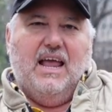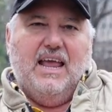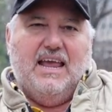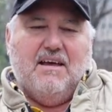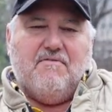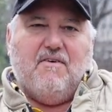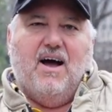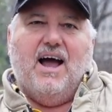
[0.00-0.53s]

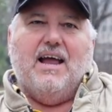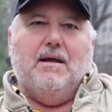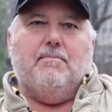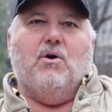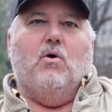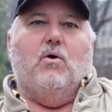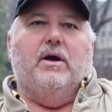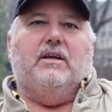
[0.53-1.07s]
If I am
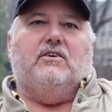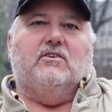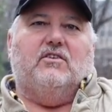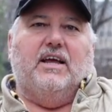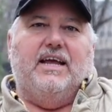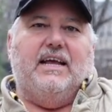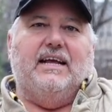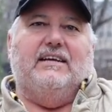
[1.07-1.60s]
going to
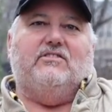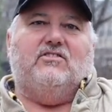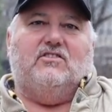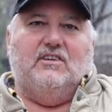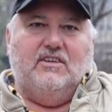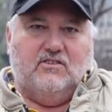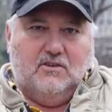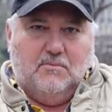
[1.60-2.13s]
take a
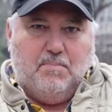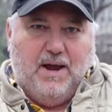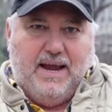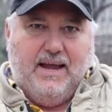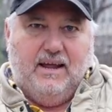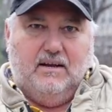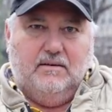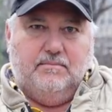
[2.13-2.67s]
seasoned
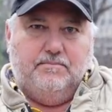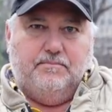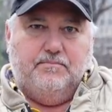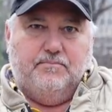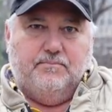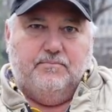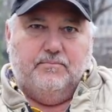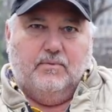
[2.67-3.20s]
pan
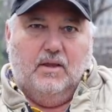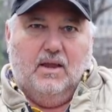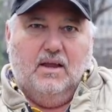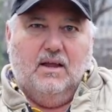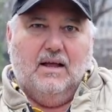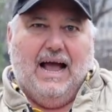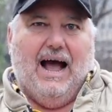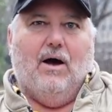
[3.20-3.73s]

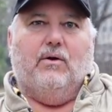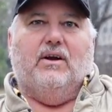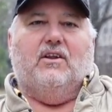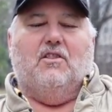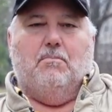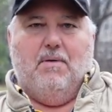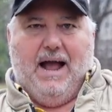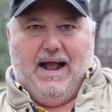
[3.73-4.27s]
out into
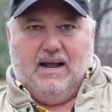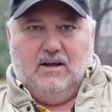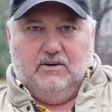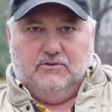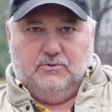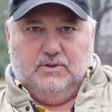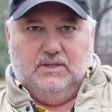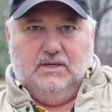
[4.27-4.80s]
the back
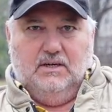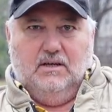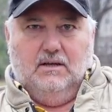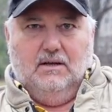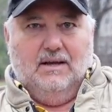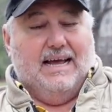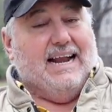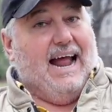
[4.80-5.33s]
country
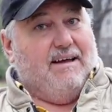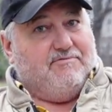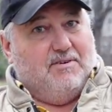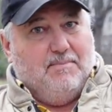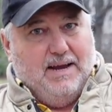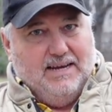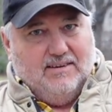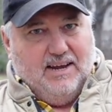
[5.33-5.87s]
and have to
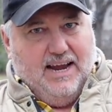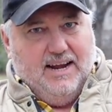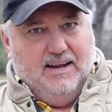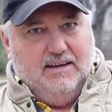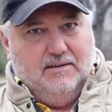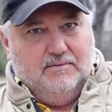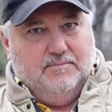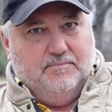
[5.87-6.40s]
maintain
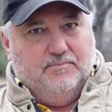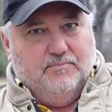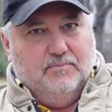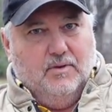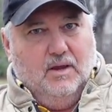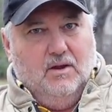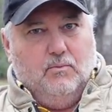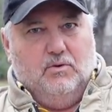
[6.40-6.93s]
it
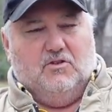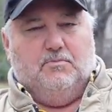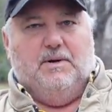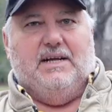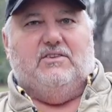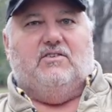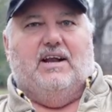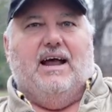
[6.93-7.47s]
which
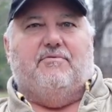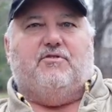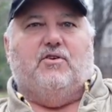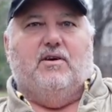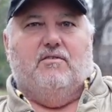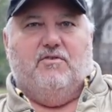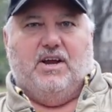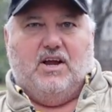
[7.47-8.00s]
means that
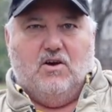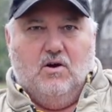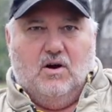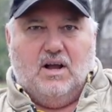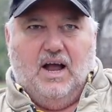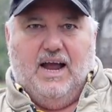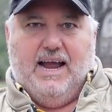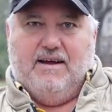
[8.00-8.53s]
after every
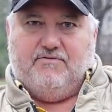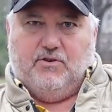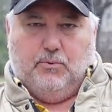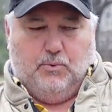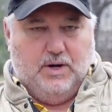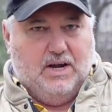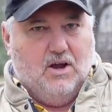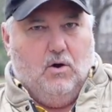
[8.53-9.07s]
cook, I have to
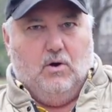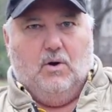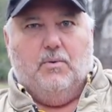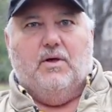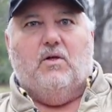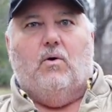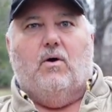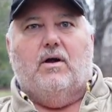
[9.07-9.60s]
recoat it
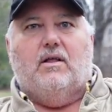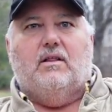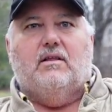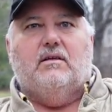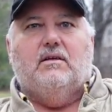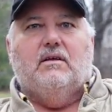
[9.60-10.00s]
with oil